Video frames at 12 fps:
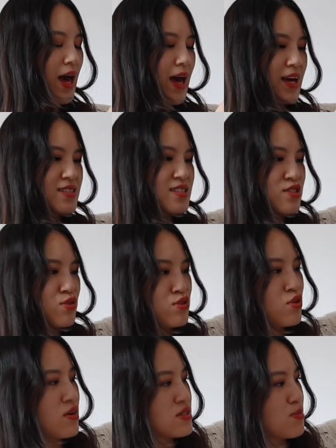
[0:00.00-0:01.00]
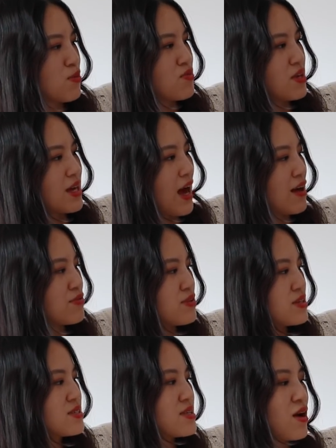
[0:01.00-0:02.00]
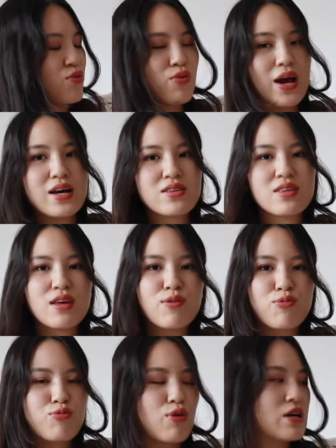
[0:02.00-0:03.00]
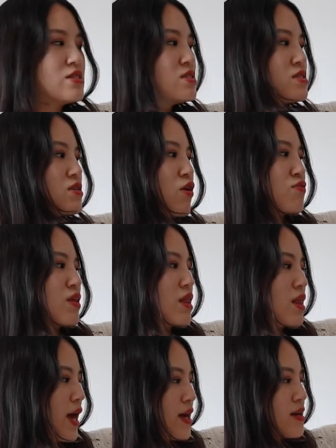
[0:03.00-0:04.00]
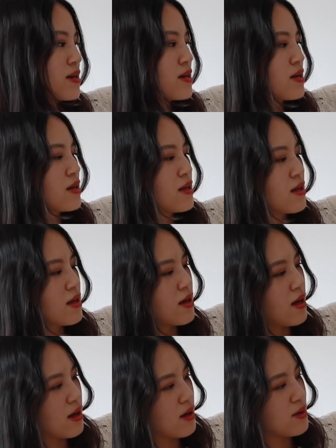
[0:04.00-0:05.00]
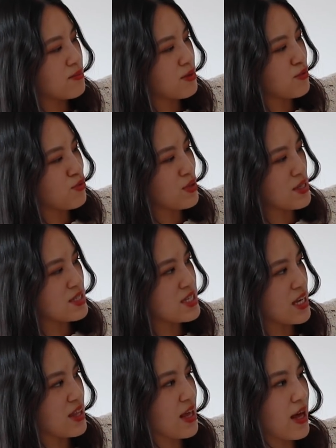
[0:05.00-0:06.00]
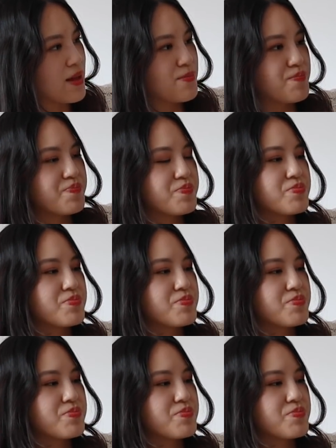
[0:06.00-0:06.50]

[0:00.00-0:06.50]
And it's also got some of the gathers around the front of the leg, um, if you can see that.